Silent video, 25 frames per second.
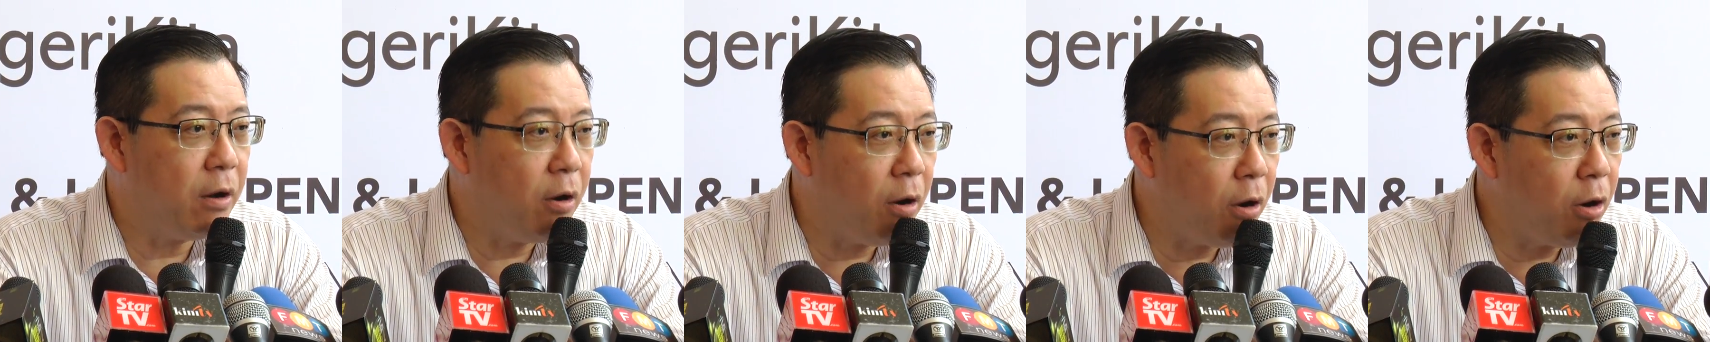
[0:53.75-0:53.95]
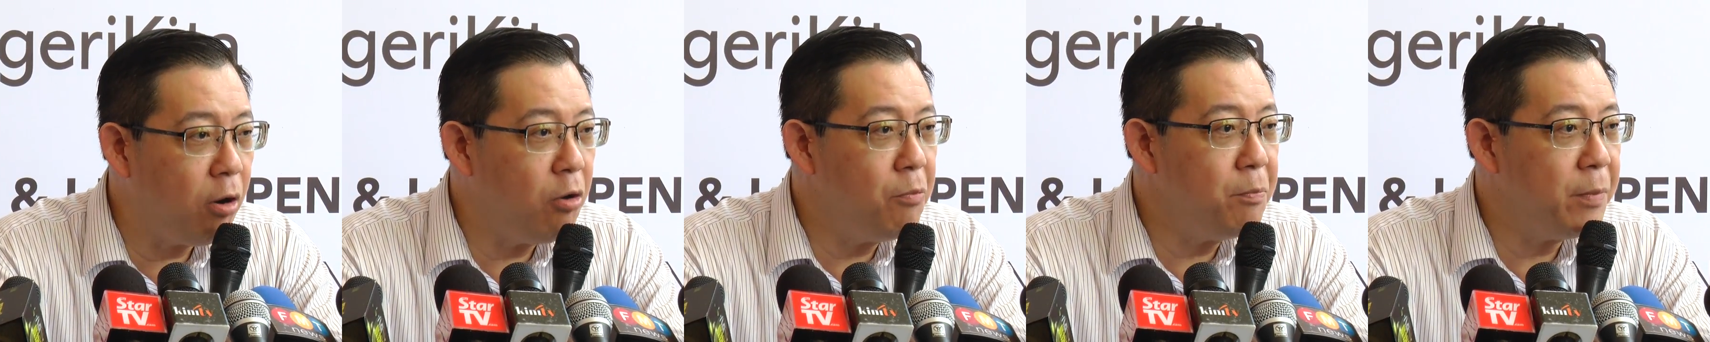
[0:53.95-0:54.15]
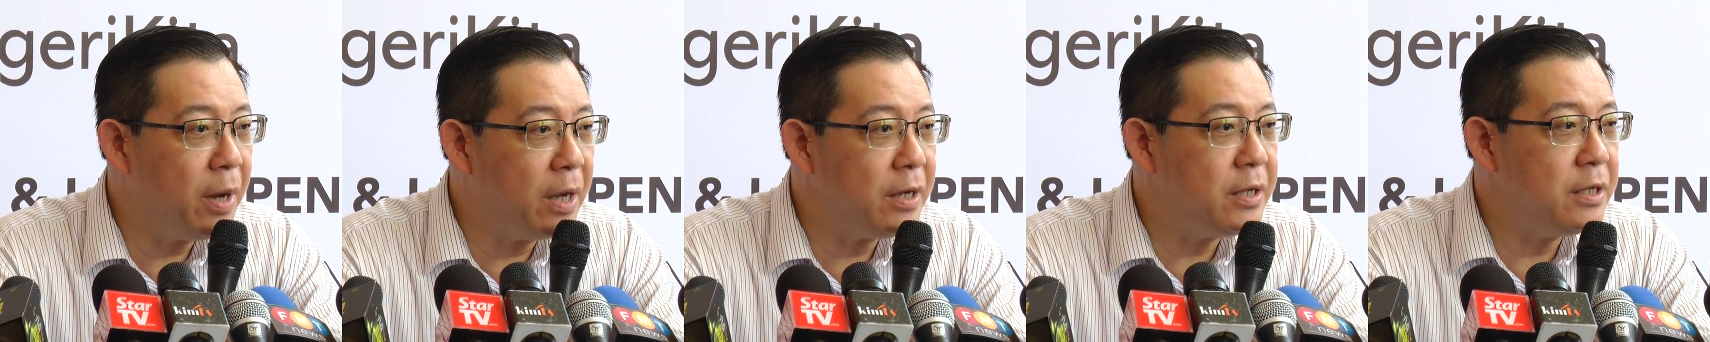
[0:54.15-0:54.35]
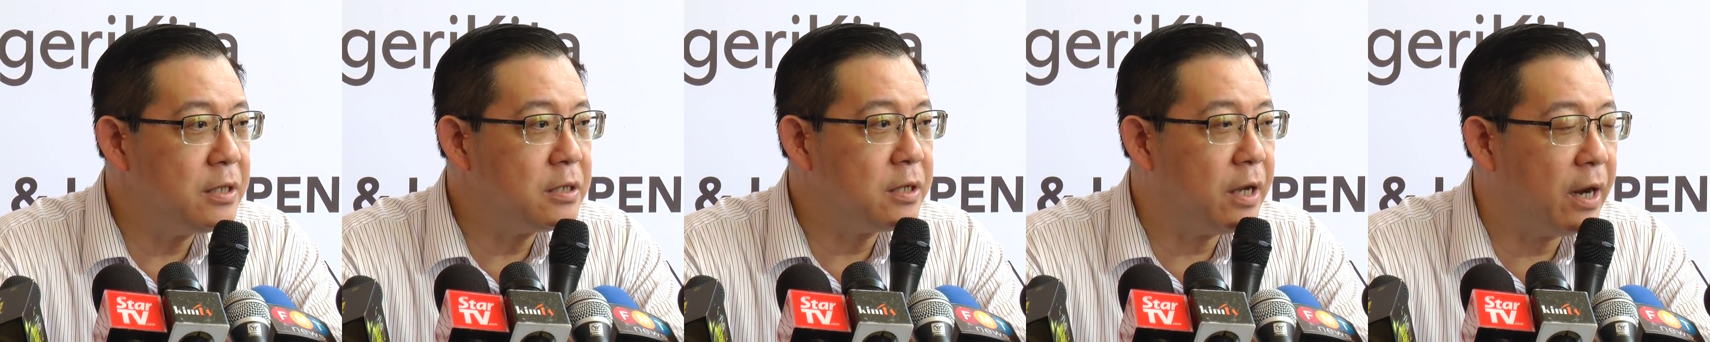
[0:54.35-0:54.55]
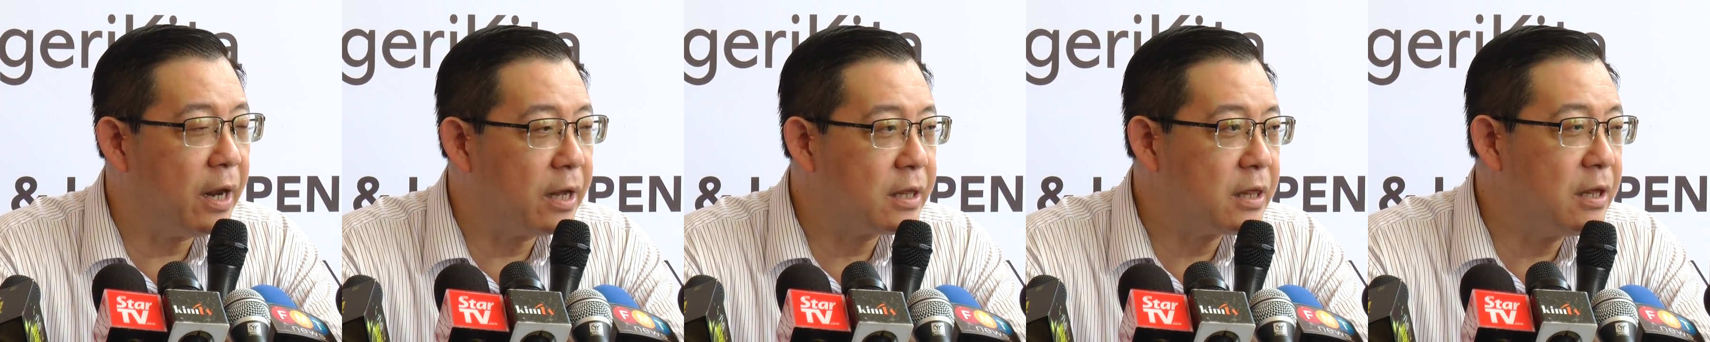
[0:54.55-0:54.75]
all monies
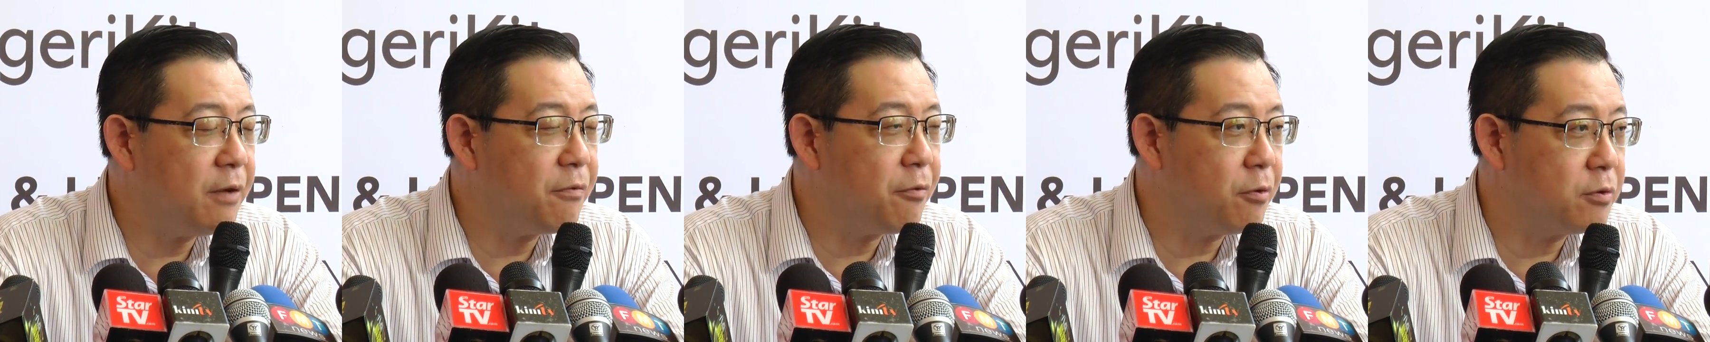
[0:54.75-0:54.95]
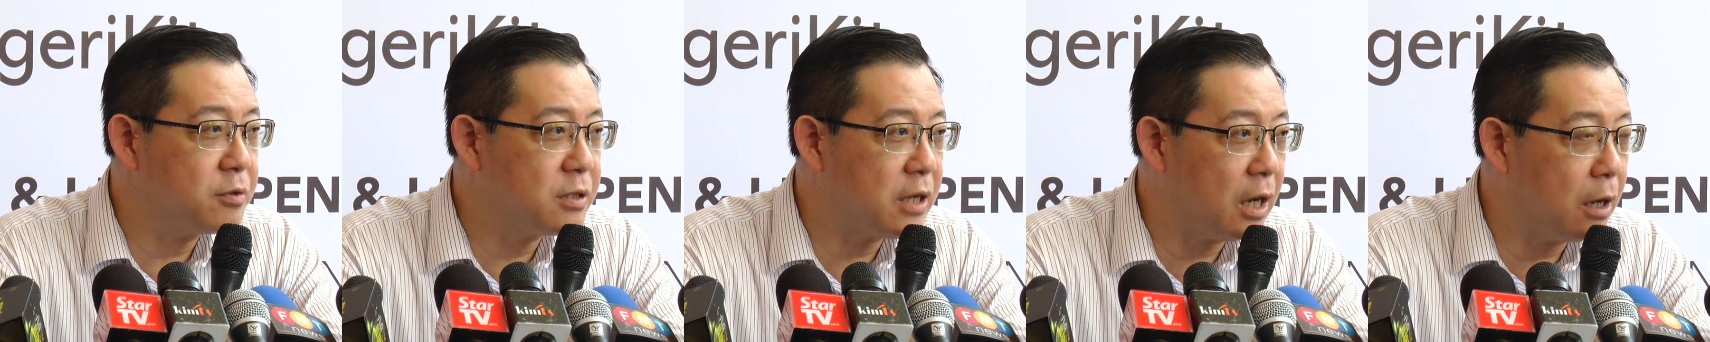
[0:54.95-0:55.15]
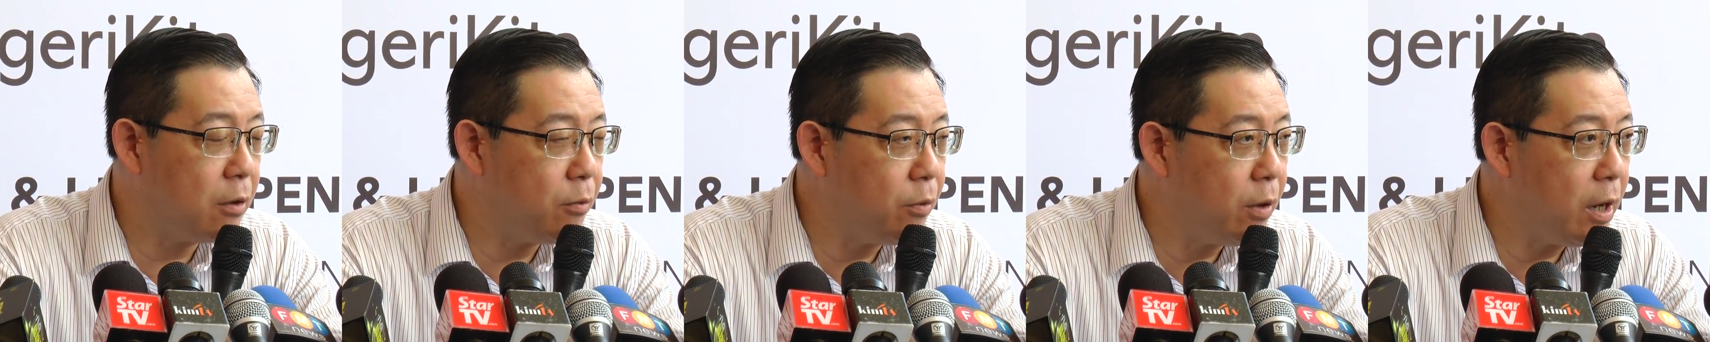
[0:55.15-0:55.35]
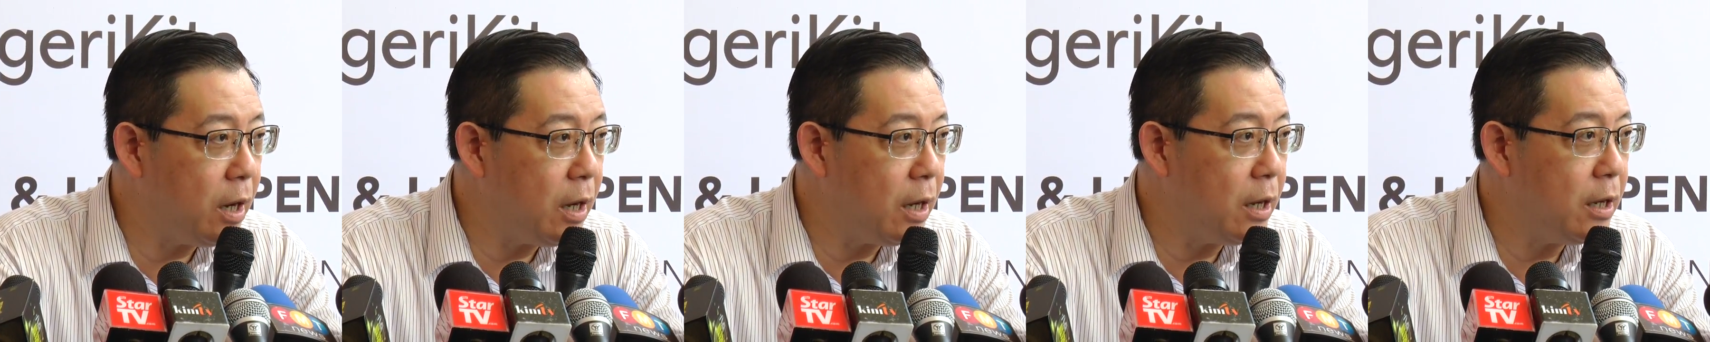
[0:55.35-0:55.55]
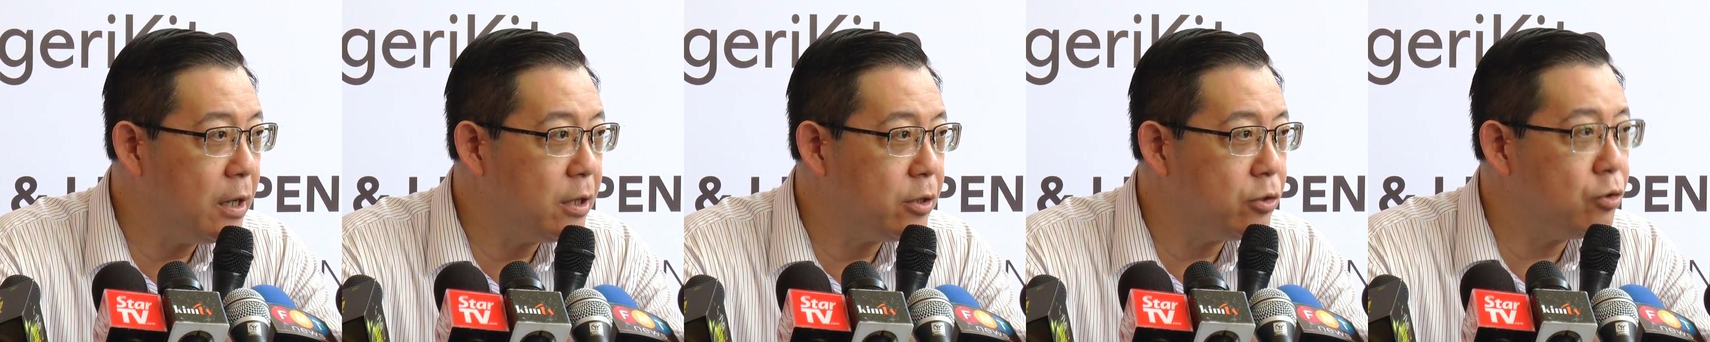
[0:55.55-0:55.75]
collected from Sarawak,